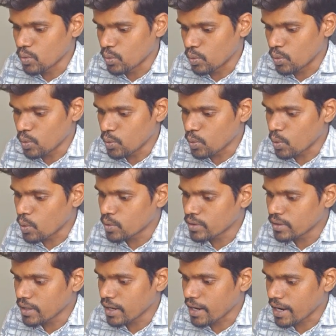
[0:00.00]
who
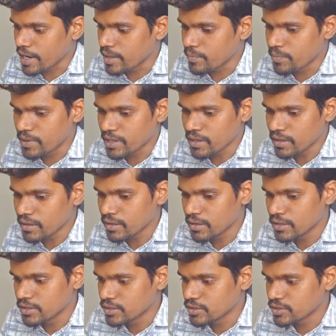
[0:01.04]
won IPL
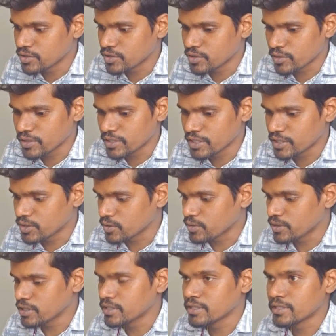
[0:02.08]

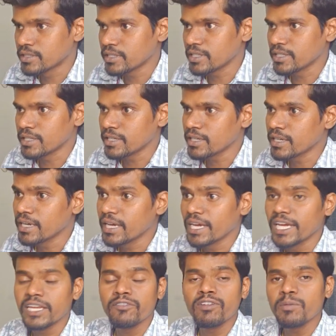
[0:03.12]
2023,
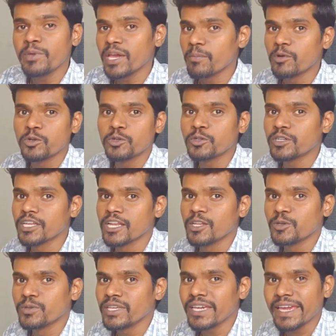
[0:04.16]
it will be able to tell
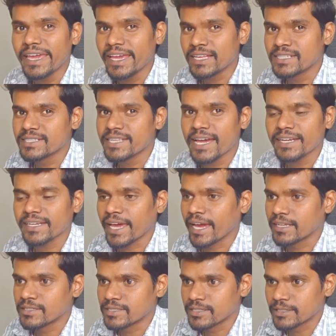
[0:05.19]
you the exact
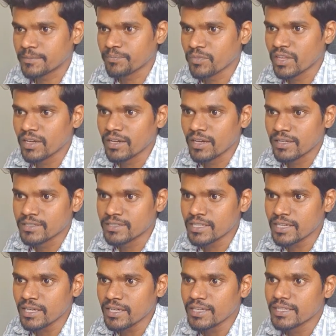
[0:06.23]
answer.
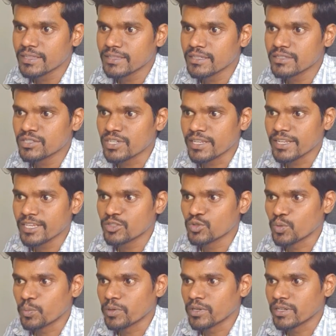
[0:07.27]
See, the Chennai
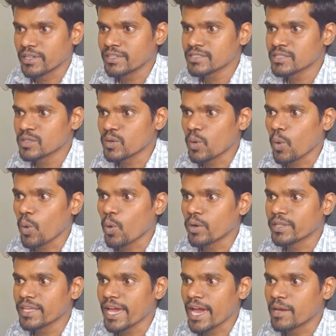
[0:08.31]
Super Kings
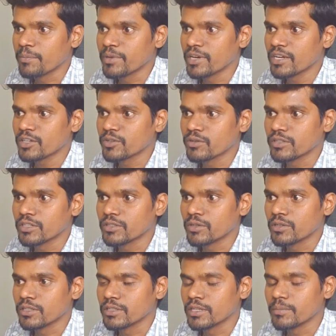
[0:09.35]
won the IPL
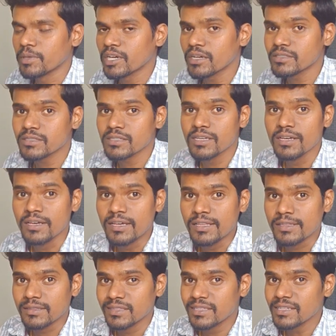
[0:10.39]
2023 because
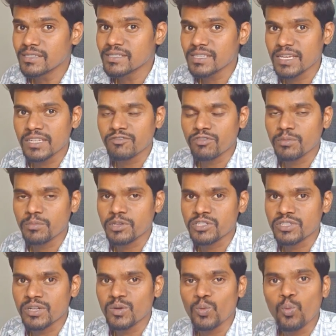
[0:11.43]
this
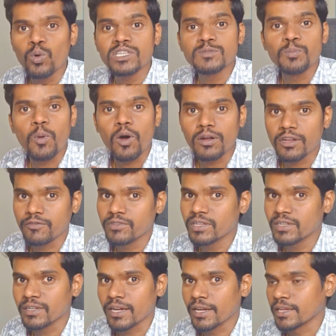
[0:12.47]
information was part of
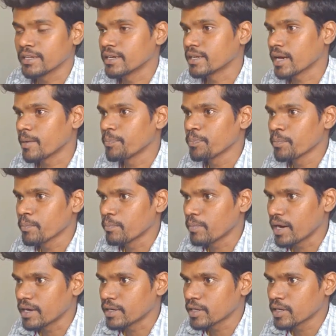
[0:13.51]
the training data.
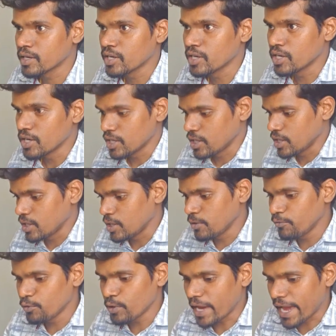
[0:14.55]
But
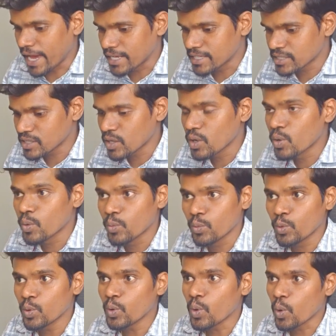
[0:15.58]
if you ask
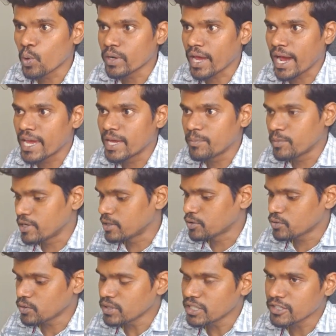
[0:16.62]
who won
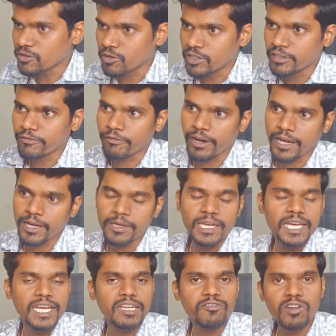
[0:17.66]
IPL
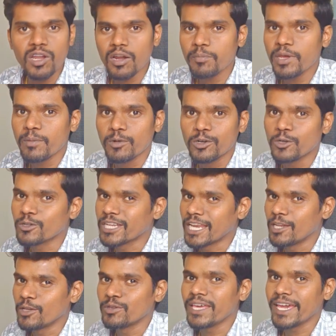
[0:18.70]
2025, it will not be able to tell
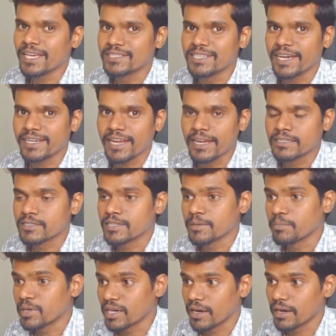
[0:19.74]
you the exact answer
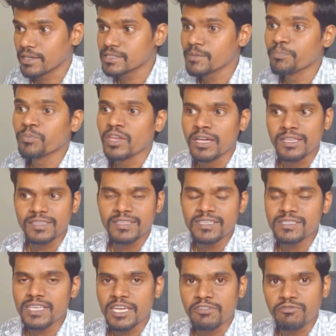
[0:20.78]
because
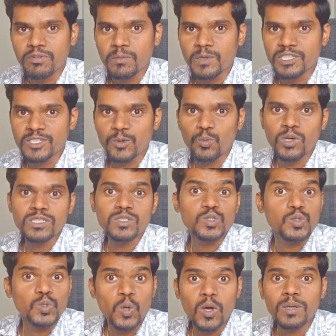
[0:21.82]
this information
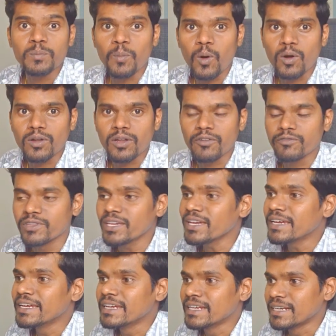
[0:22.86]
was not part of
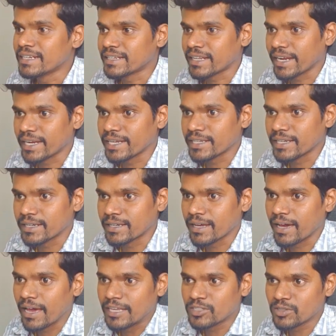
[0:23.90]
the training data.
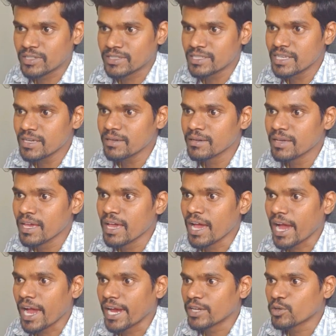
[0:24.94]
As you can see,
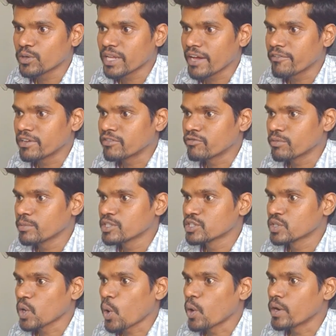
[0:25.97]
I don't have
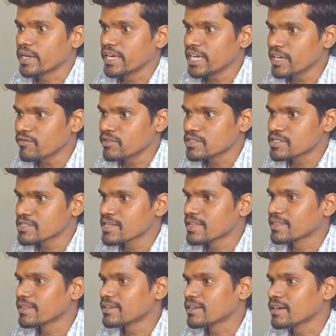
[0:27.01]
information on events
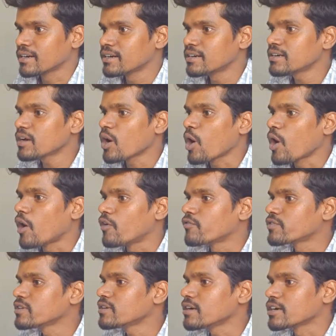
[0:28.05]
that occurred
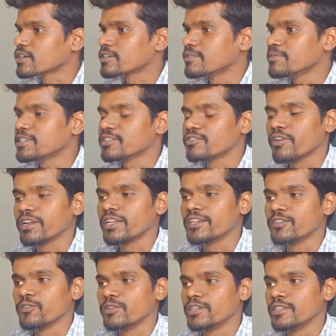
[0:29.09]
after October
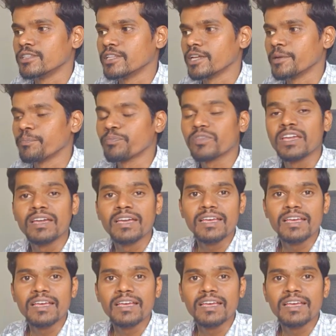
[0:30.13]
2023.